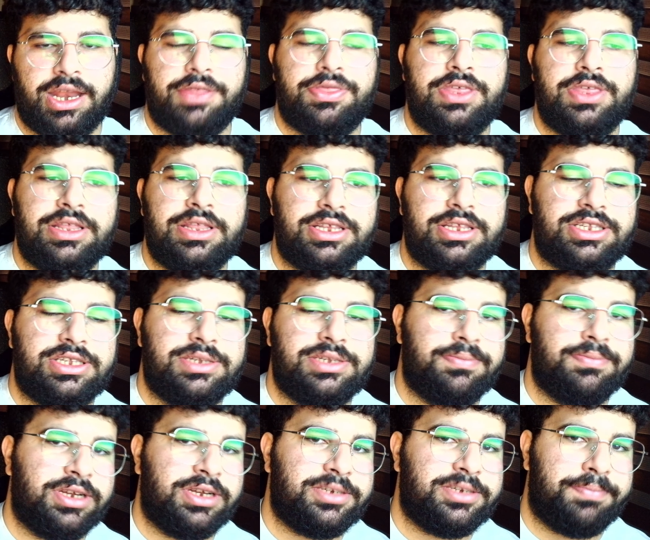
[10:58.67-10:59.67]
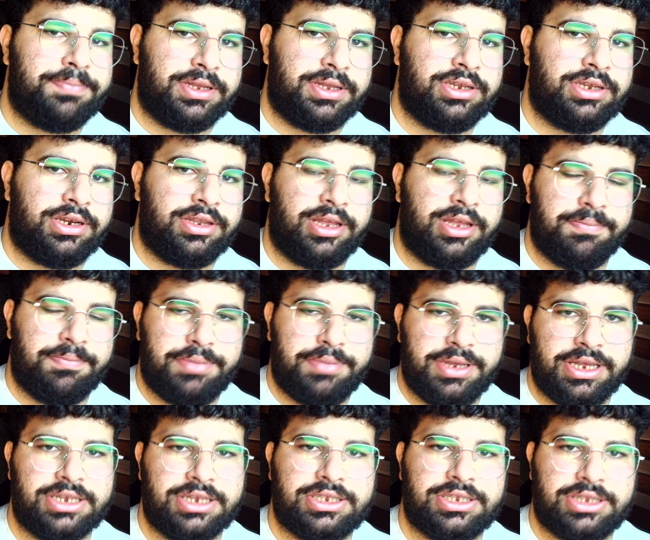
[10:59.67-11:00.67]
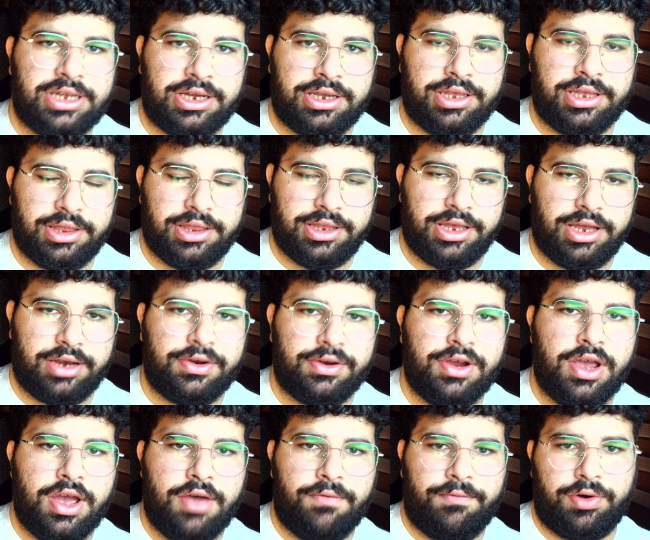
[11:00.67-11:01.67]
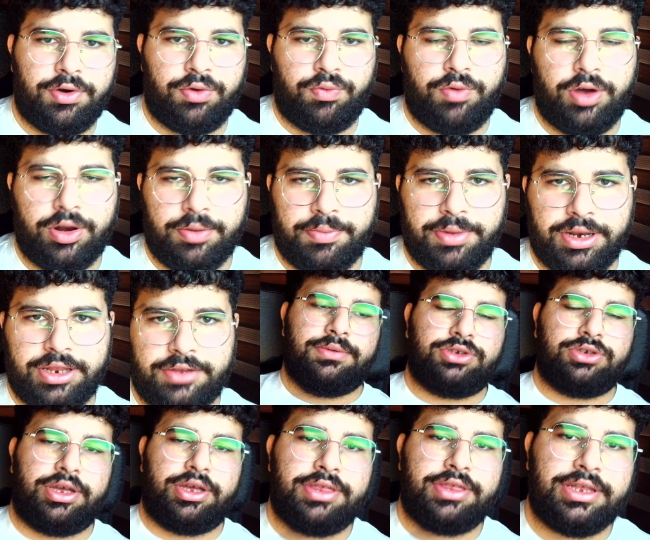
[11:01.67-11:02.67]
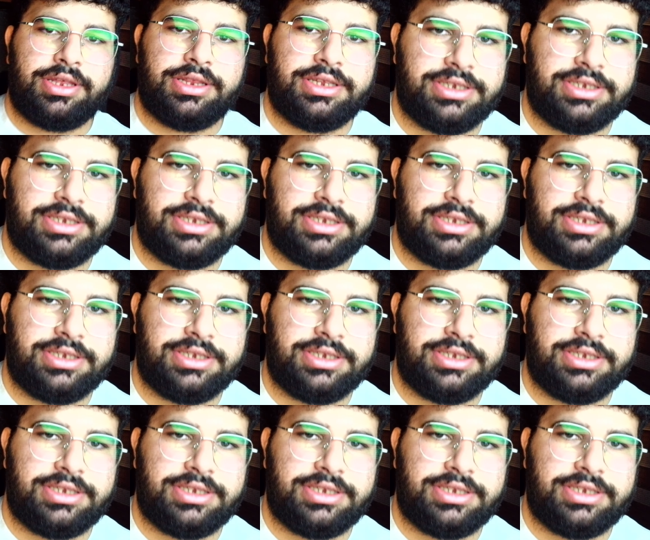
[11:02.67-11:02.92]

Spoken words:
I think this is much better than being stuck in there for 1 minute. So I think this